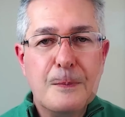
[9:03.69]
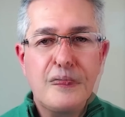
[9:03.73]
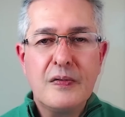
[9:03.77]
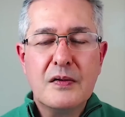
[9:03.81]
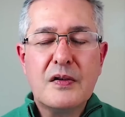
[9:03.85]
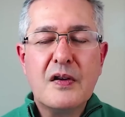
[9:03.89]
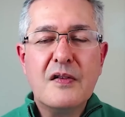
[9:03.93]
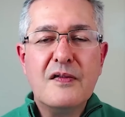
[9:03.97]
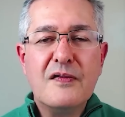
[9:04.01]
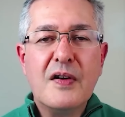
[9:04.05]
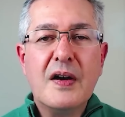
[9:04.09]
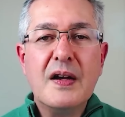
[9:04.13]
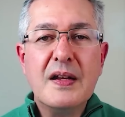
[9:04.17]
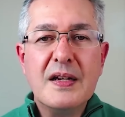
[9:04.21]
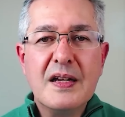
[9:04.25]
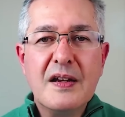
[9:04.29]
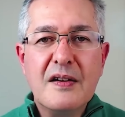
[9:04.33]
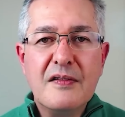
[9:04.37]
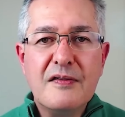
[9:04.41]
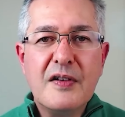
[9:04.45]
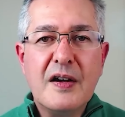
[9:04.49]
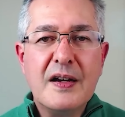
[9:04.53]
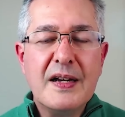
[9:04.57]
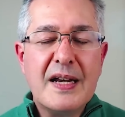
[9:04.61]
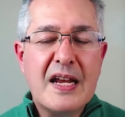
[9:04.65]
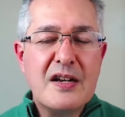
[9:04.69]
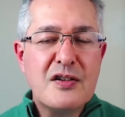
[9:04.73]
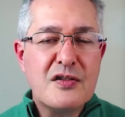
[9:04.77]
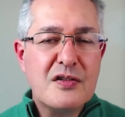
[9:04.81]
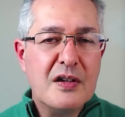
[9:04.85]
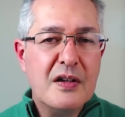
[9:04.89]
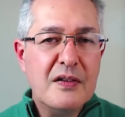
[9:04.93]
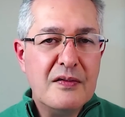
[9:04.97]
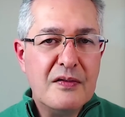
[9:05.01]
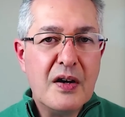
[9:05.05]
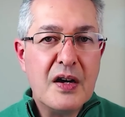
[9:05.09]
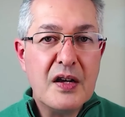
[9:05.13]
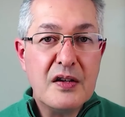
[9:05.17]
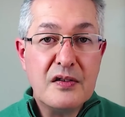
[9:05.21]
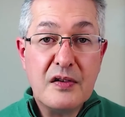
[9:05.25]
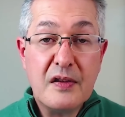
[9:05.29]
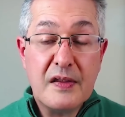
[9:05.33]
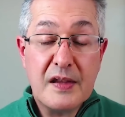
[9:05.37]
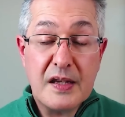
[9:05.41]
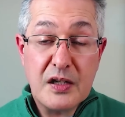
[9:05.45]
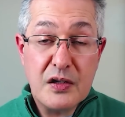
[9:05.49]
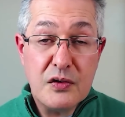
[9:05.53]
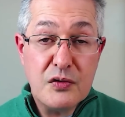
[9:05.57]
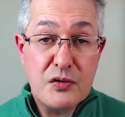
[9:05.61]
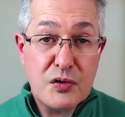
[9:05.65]
So finding a financial advisor
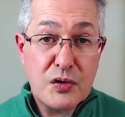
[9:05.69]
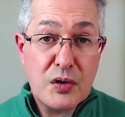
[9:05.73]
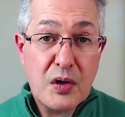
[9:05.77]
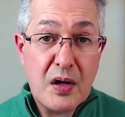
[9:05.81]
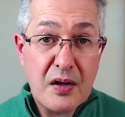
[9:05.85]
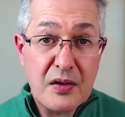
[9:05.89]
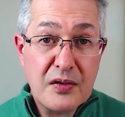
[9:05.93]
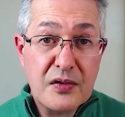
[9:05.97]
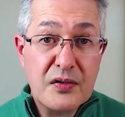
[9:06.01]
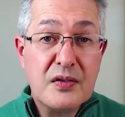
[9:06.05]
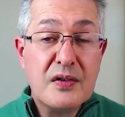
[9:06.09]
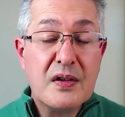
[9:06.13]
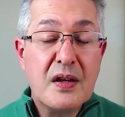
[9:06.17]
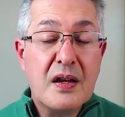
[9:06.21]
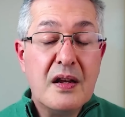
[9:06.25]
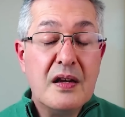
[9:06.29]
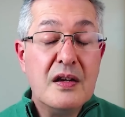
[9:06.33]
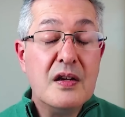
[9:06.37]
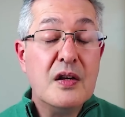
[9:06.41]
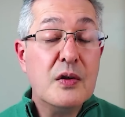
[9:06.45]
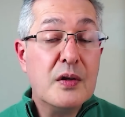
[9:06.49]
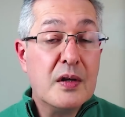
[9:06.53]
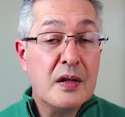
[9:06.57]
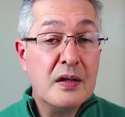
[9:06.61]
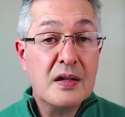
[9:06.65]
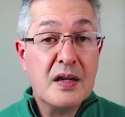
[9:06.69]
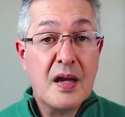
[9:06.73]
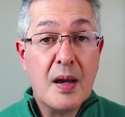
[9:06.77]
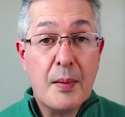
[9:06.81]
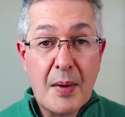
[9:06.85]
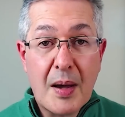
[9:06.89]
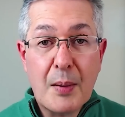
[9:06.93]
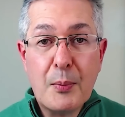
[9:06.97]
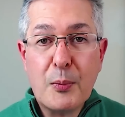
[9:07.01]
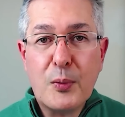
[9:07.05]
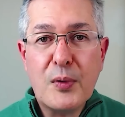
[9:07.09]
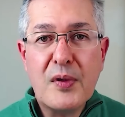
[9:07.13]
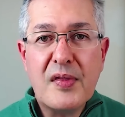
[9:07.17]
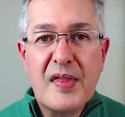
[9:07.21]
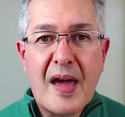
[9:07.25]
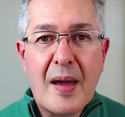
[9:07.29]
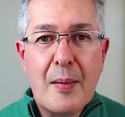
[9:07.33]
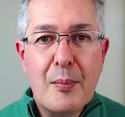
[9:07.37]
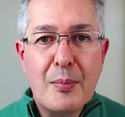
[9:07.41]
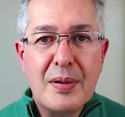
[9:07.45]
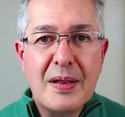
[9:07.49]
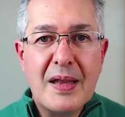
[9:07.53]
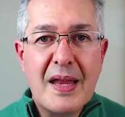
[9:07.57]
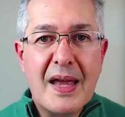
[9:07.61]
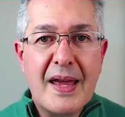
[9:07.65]
that you trust and who can come up with
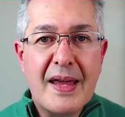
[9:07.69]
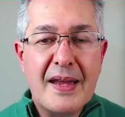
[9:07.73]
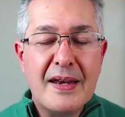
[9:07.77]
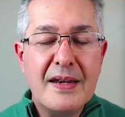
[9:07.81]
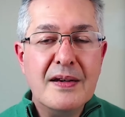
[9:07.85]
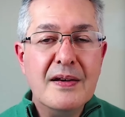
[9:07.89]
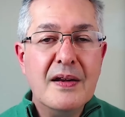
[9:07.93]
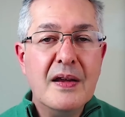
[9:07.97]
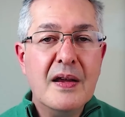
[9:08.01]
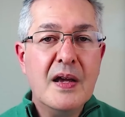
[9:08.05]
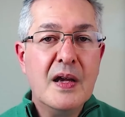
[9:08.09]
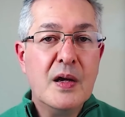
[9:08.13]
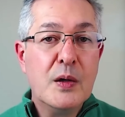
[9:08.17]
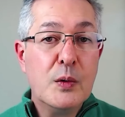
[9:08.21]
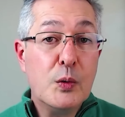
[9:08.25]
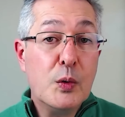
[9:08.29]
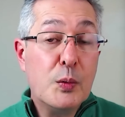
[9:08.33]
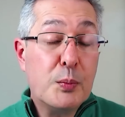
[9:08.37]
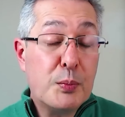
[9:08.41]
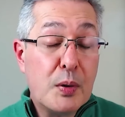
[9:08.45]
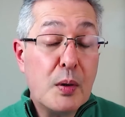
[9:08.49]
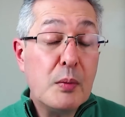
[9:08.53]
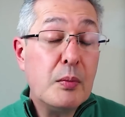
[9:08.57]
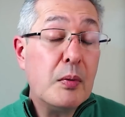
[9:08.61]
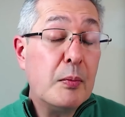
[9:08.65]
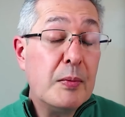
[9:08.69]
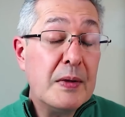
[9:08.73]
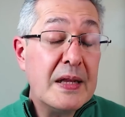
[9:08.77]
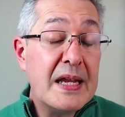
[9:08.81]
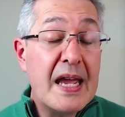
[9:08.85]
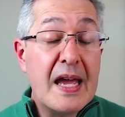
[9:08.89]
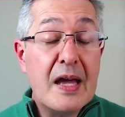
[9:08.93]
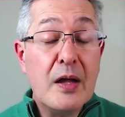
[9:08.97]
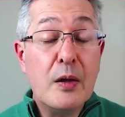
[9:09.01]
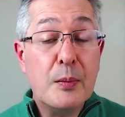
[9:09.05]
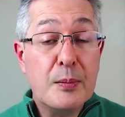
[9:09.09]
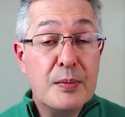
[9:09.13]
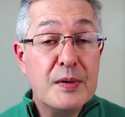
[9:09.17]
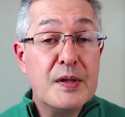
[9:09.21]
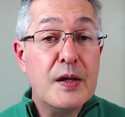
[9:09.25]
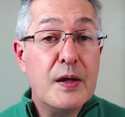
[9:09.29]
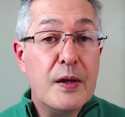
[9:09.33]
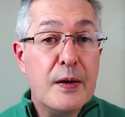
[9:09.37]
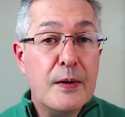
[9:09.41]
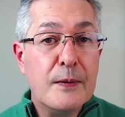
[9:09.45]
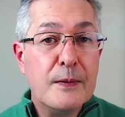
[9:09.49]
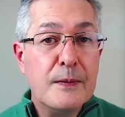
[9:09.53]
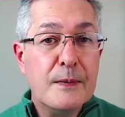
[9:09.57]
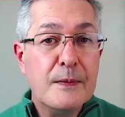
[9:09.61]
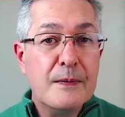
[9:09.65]
that plan will probably help
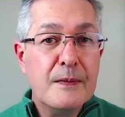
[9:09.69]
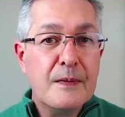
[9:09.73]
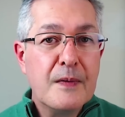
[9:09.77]
you.